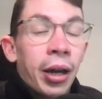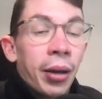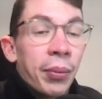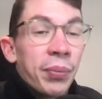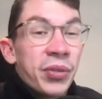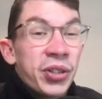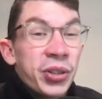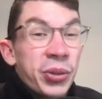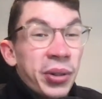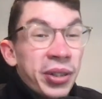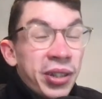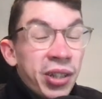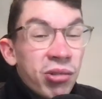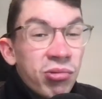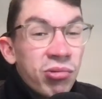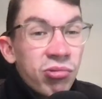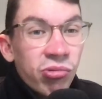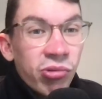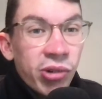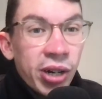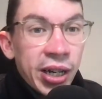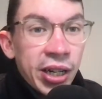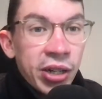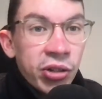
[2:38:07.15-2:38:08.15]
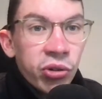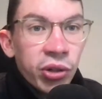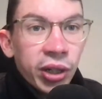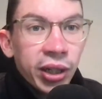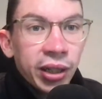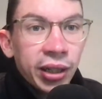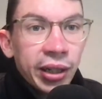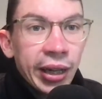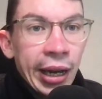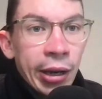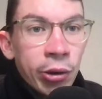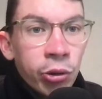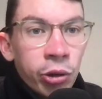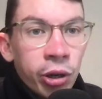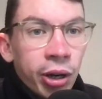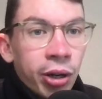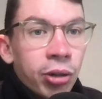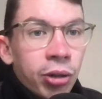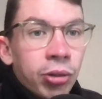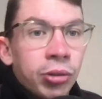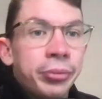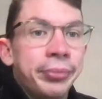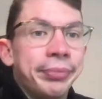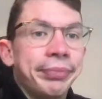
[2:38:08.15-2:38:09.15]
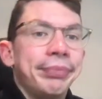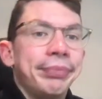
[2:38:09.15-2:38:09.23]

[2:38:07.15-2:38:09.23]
So I don't really drink alcohol.